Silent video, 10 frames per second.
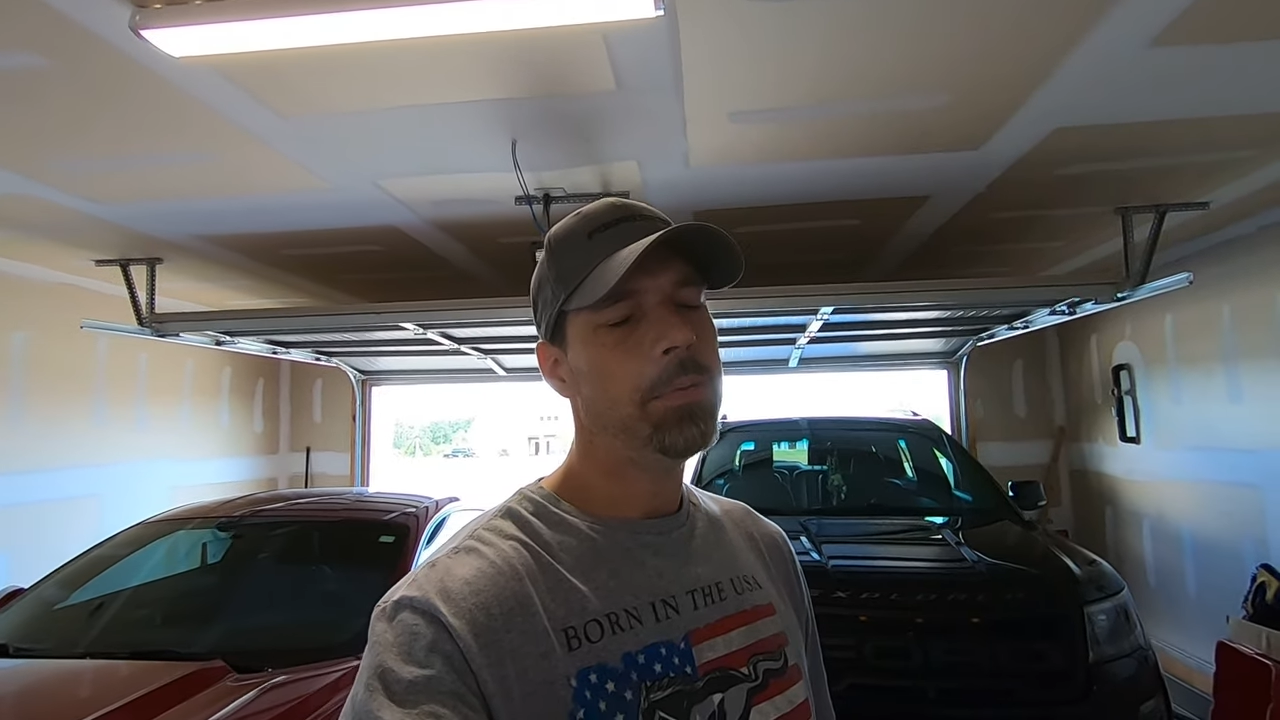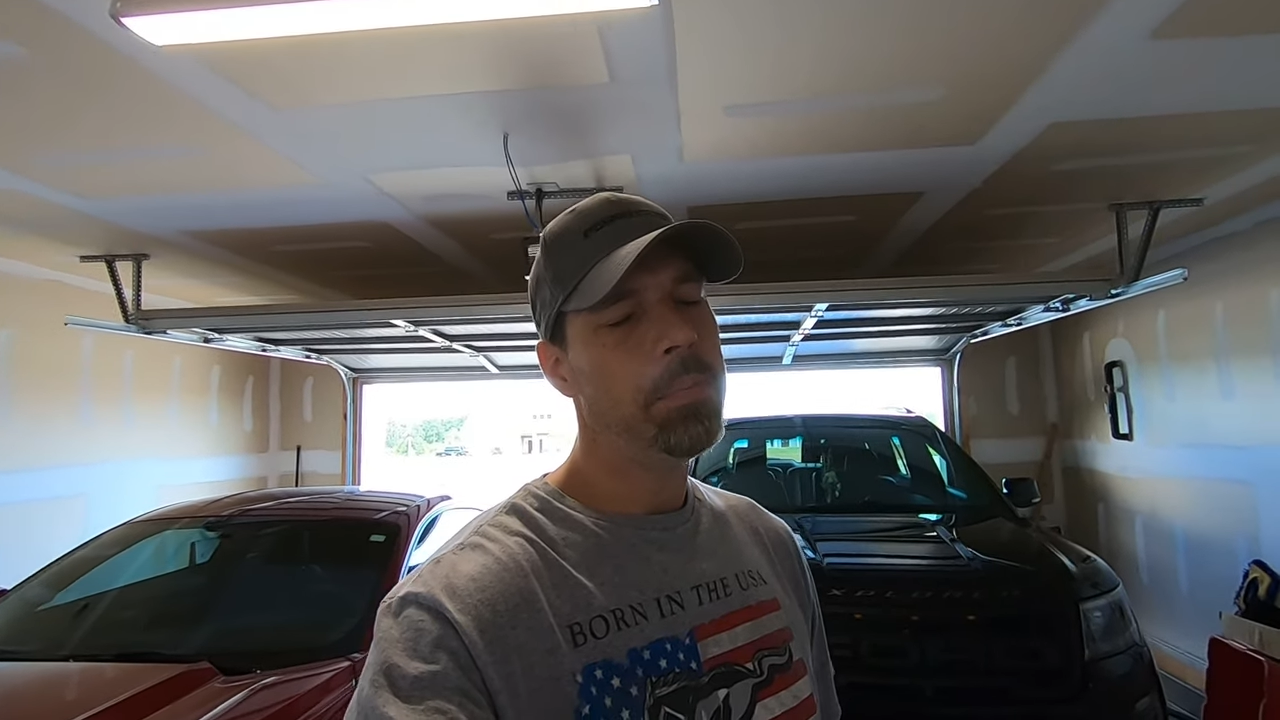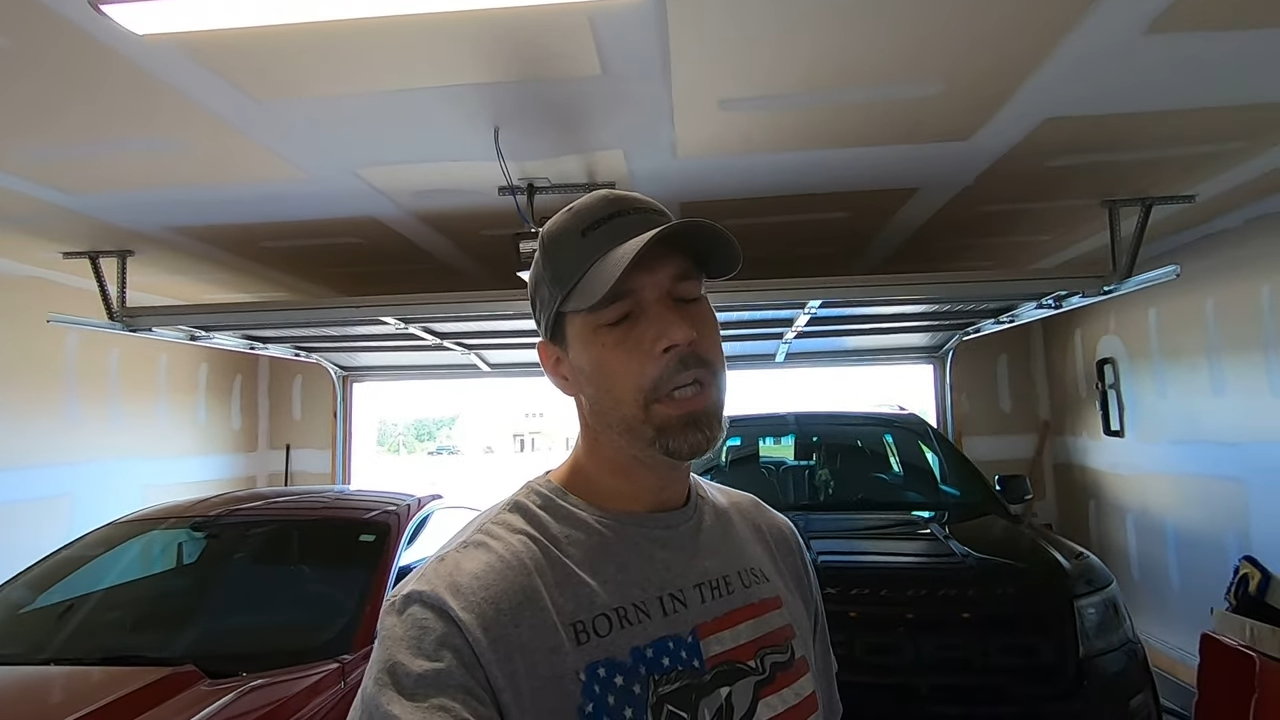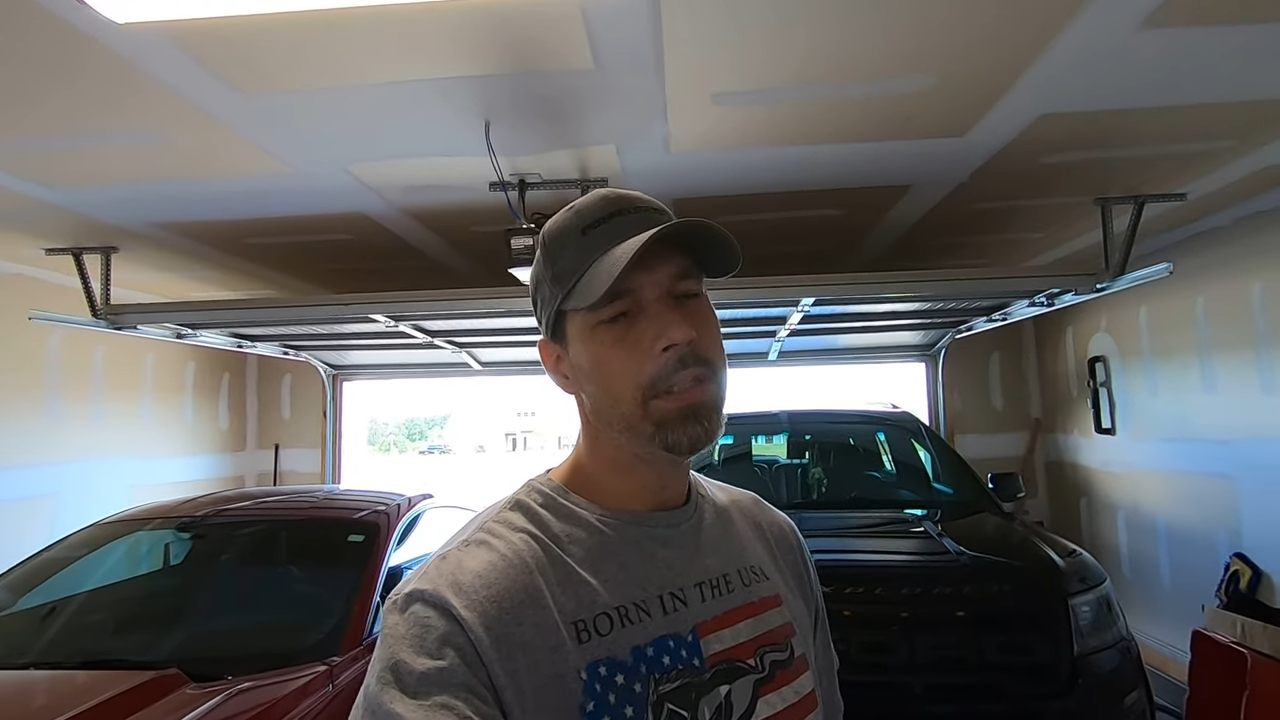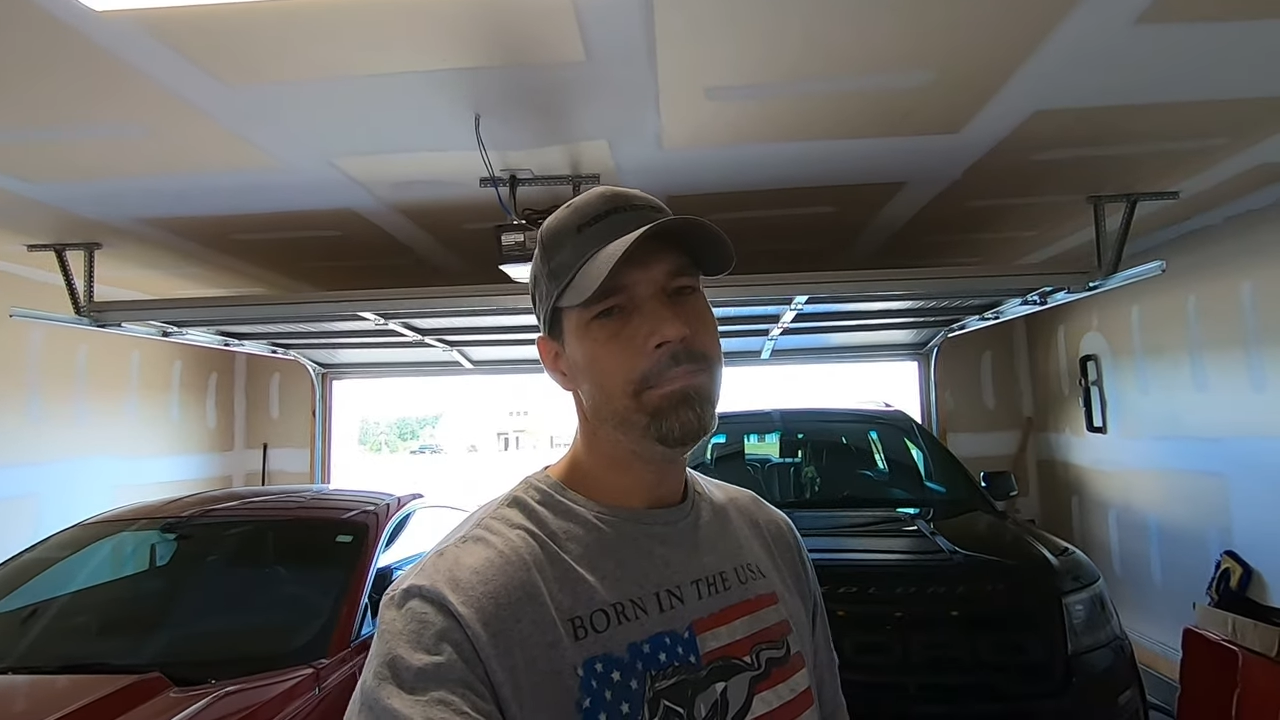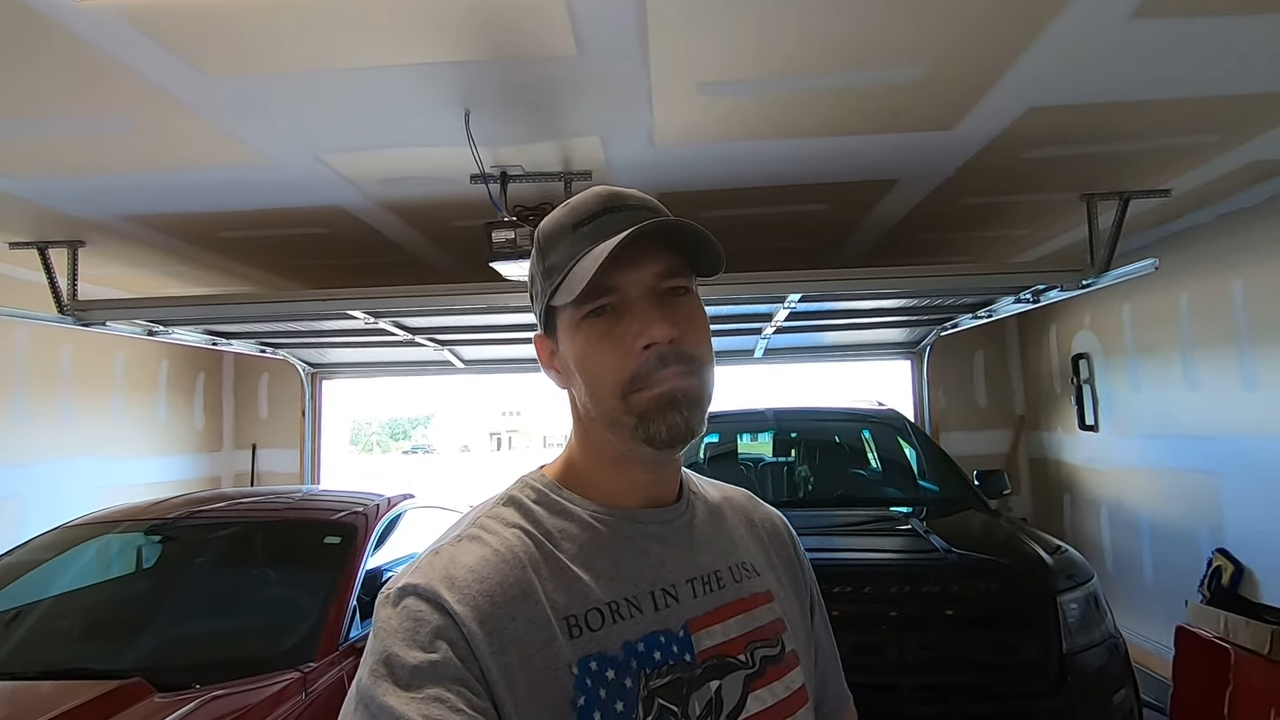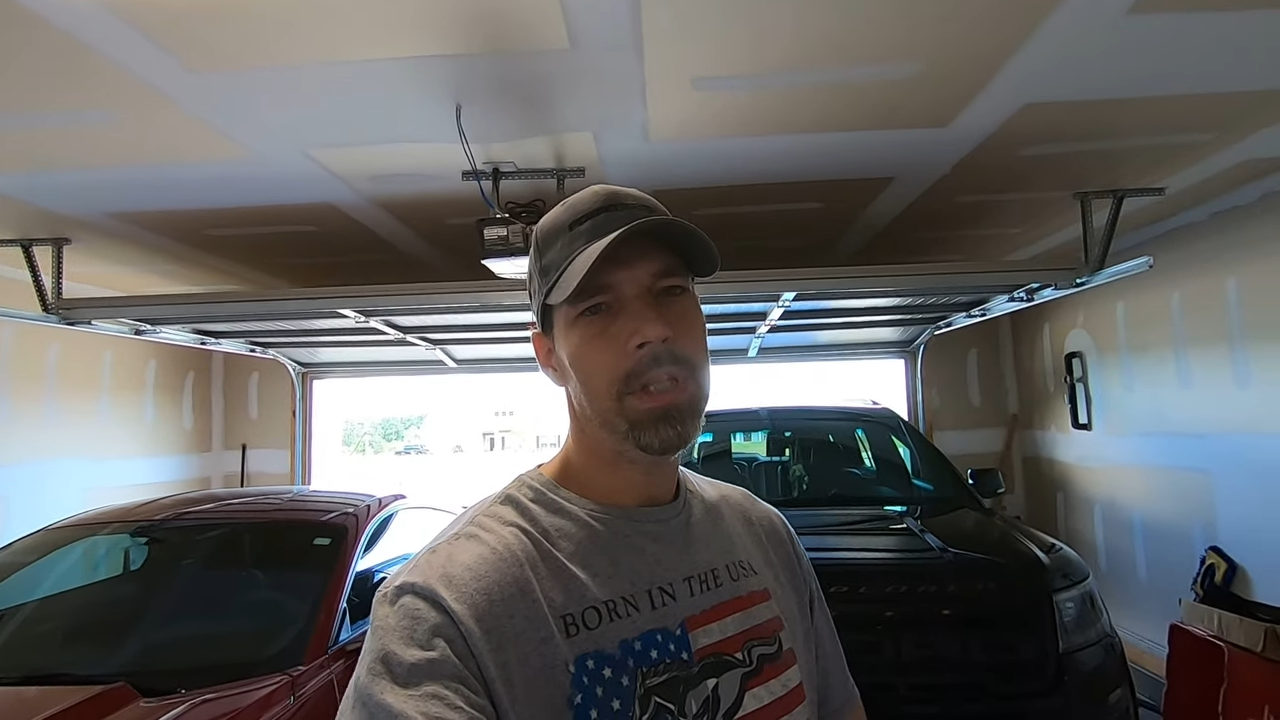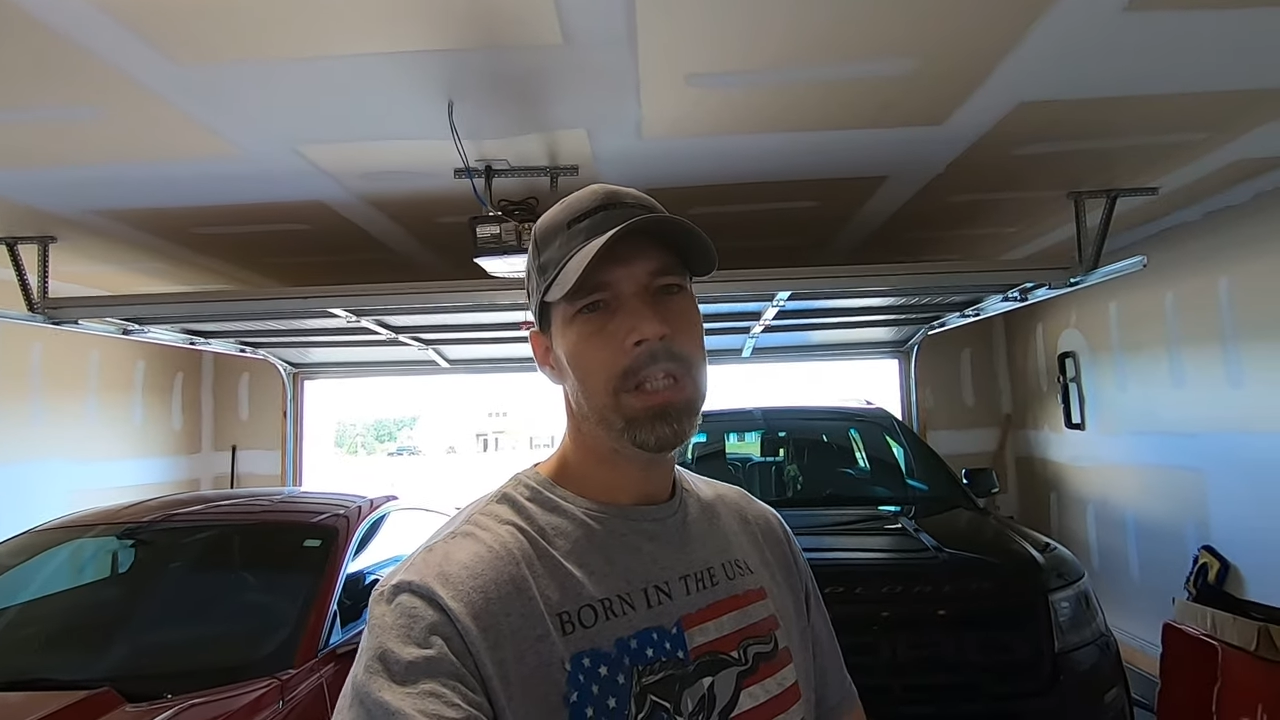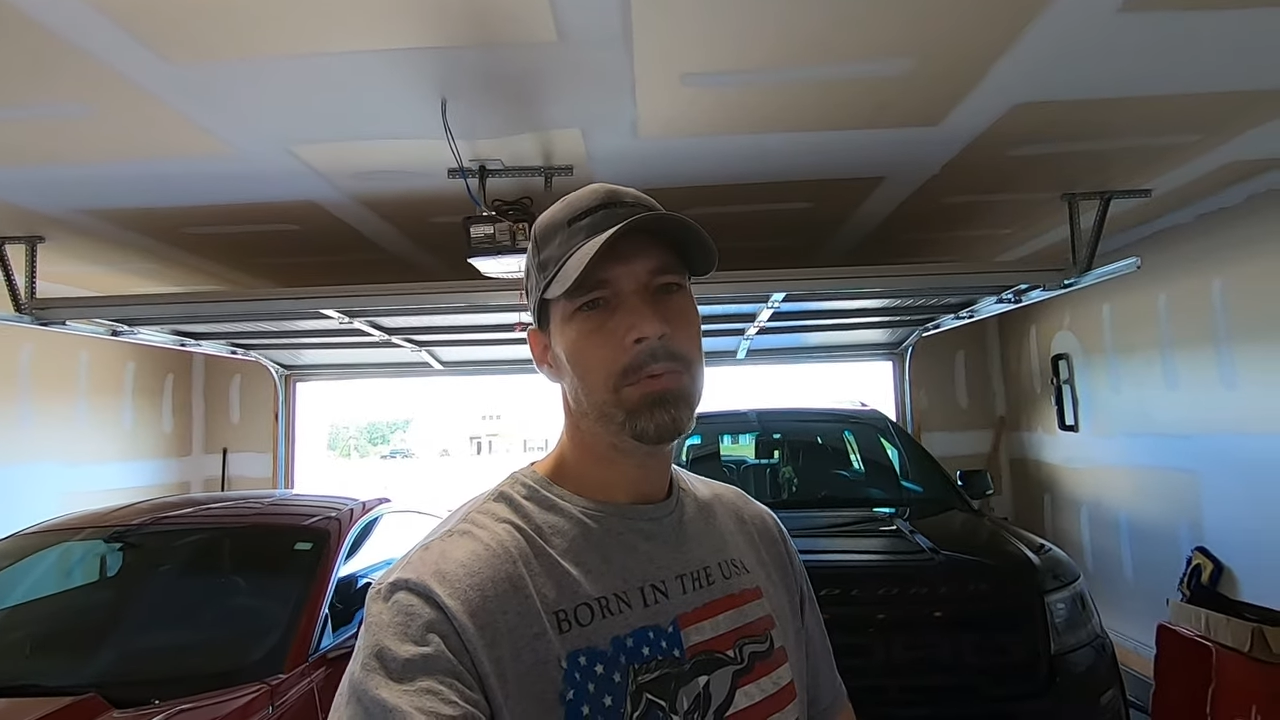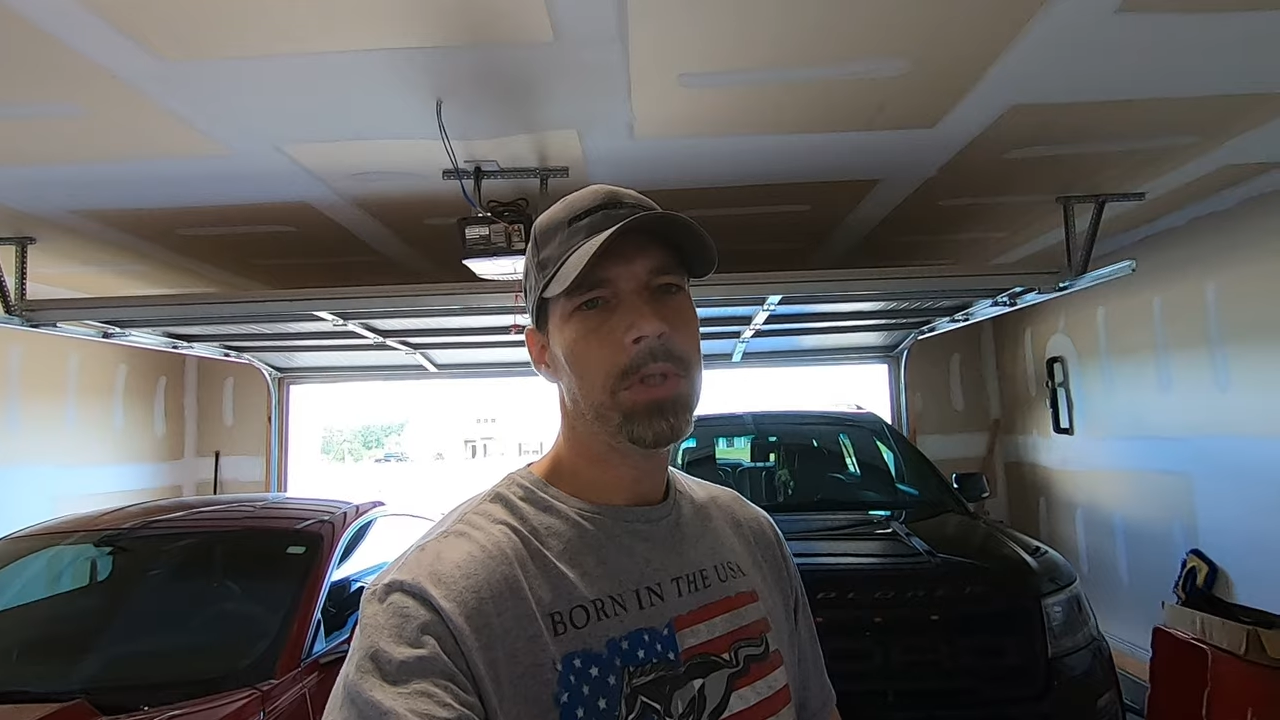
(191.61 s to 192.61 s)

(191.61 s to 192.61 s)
but is